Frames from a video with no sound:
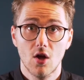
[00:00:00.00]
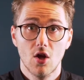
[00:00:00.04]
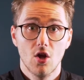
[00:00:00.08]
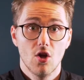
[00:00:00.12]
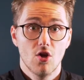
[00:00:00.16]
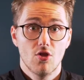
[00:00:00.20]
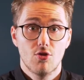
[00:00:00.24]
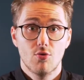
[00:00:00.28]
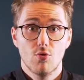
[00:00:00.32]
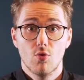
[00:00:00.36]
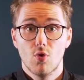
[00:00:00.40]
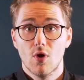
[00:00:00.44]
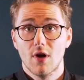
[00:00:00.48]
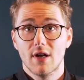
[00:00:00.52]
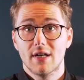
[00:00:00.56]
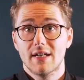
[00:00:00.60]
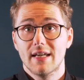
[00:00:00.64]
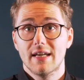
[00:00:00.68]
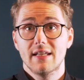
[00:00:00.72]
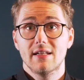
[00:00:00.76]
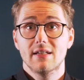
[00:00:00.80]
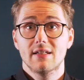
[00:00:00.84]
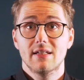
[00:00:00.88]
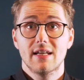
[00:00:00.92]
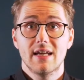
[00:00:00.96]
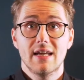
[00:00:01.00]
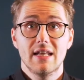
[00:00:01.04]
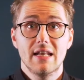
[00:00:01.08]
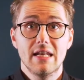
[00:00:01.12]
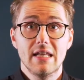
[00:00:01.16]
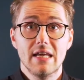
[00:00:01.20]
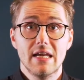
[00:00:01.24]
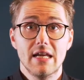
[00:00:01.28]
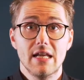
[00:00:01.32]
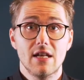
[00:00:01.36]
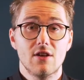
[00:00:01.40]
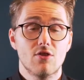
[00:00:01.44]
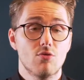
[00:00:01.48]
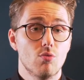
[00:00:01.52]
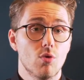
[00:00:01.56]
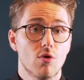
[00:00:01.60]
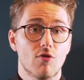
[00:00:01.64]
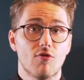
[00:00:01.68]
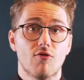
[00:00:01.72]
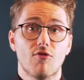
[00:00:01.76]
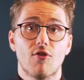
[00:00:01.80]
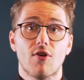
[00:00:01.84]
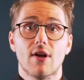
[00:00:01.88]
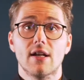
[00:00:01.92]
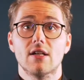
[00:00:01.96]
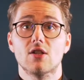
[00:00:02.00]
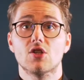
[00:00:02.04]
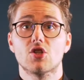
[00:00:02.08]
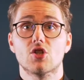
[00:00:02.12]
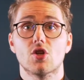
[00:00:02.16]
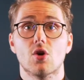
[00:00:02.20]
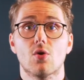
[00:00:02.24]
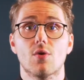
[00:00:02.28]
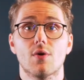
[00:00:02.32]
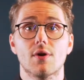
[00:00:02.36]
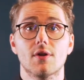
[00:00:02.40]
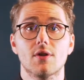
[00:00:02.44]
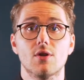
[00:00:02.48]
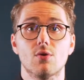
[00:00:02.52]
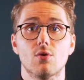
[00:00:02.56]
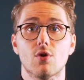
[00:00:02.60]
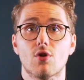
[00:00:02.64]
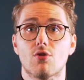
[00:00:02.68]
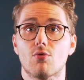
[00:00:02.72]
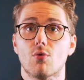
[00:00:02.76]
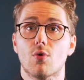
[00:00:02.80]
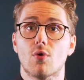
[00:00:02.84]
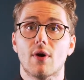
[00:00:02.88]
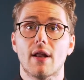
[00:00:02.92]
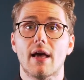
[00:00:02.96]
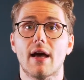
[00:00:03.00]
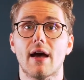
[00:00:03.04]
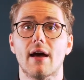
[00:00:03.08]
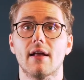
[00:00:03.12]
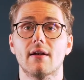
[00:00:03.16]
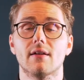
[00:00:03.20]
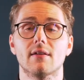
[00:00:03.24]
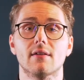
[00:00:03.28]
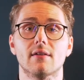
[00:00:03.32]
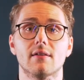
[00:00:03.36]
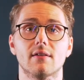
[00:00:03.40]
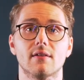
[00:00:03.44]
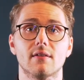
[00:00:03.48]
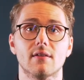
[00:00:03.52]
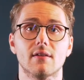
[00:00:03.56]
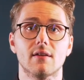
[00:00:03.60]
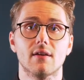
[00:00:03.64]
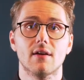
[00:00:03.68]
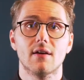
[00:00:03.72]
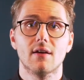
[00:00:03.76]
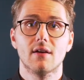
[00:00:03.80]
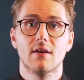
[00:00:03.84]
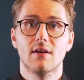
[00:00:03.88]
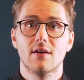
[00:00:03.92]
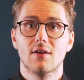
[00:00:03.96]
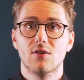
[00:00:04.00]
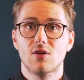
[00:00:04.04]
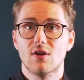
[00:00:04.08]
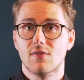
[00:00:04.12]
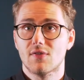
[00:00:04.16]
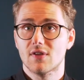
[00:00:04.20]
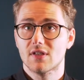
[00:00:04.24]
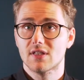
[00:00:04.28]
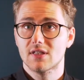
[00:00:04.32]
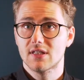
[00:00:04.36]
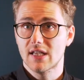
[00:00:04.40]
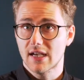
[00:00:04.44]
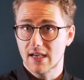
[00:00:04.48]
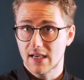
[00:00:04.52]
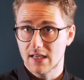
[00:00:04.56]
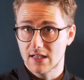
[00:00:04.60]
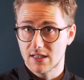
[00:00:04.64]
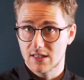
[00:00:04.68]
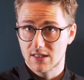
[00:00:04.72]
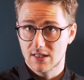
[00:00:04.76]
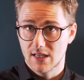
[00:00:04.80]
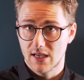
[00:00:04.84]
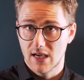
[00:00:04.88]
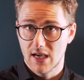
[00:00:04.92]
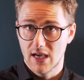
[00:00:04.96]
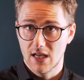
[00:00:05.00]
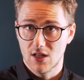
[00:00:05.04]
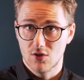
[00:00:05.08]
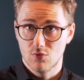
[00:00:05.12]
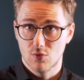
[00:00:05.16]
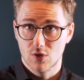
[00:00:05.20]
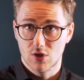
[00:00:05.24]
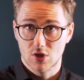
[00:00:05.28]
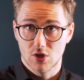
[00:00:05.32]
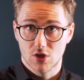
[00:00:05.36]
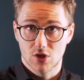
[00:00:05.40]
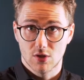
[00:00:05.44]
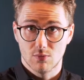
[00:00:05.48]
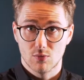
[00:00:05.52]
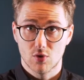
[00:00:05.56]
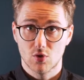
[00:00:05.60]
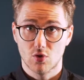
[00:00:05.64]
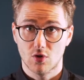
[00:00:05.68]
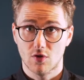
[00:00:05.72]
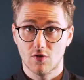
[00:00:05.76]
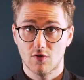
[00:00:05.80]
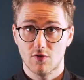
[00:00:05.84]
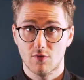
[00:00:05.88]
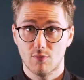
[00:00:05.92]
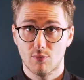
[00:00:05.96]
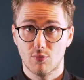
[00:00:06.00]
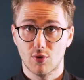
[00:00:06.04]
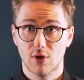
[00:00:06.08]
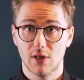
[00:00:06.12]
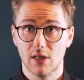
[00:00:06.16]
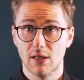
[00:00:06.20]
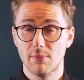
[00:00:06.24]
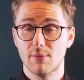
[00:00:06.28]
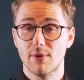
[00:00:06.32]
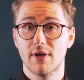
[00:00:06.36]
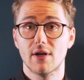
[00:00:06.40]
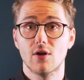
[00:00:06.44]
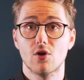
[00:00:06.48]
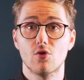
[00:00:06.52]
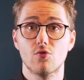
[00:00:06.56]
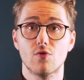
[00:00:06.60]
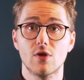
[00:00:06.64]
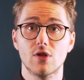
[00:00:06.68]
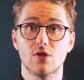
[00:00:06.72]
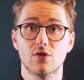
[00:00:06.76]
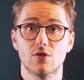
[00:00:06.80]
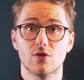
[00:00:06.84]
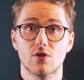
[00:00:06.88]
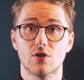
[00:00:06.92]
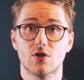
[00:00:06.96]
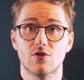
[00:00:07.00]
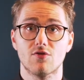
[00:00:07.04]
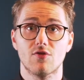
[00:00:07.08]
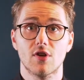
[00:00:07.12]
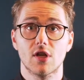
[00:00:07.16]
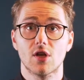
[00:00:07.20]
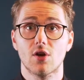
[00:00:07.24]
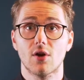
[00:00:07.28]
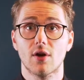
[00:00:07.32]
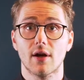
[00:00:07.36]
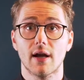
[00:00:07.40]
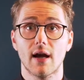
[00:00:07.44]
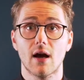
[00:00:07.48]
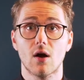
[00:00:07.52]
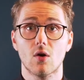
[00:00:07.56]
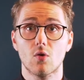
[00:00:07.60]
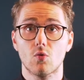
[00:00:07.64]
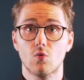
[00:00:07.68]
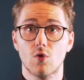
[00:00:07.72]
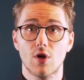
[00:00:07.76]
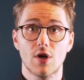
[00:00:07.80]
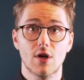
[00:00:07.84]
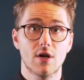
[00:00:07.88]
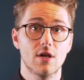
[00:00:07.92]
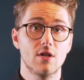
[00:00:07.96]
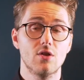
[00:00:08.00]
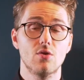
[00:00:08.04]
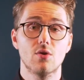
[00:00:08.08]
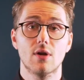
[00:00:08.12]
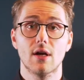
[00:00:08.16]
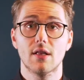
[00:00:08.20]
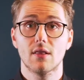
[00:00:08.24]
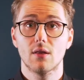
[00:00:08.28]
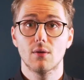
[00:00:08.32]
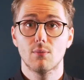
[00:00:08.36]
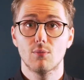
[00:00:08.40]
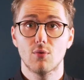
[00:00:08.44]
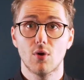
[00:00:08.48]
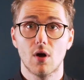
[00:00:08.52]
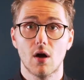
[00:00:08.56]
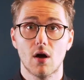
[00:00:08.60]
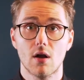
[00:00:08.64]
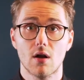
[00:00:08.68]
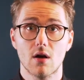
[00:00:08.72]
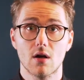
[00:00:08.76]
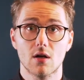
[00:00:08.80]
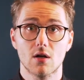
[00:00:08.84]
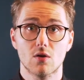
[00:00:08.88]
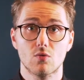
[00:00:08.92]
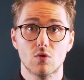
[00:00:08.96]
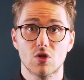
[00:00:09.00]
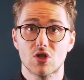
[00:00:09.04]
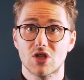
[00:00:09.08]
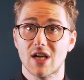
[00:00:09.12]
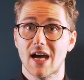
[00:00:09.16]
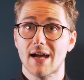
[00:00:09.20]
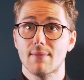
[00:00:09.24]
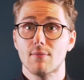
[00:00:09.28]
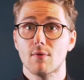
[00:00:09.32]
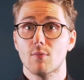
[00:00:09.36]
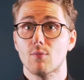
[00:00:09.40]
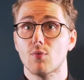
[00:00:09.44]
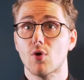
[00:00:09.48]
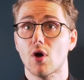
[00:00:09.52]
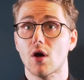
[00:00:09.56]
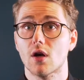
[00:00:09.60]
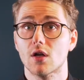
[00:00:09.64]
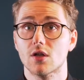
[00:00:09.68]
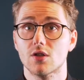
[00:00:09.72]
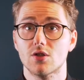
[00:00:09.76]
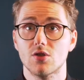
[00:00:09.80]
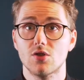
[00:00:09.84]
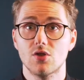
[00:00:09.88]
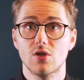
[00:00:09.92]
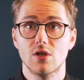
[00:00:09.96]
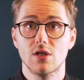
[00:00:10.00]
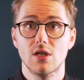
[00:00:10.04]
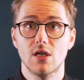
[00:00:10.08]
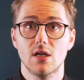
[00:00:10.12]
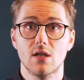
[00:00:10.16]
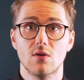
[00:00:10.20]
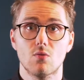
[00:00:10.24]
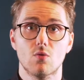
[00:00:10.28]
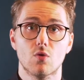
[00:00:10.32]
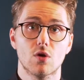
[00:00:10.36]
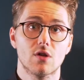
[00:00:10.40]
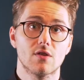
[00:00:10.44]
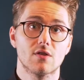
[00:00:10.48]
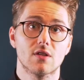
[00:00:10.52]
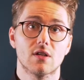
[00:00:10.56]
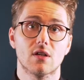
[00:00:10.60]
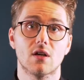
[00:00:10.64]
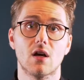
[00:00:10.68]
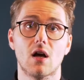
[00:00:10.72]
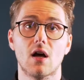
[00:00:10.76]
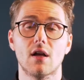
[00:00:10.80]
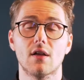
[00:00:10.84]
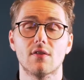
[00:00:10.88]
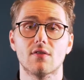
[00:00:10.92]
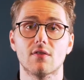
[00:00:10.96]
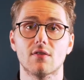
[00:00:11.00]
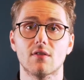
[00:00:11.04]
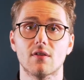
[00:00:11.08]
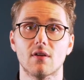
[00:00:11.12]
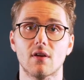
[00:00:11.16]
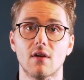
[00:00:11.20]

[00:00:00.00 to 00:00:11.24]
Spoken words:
through a day-to-day need, through a friend showing you, or through an ad. You have the second stage, which is some sort of preliminary research, figuring out where can you get the product, what type of product do you need, what does it cost.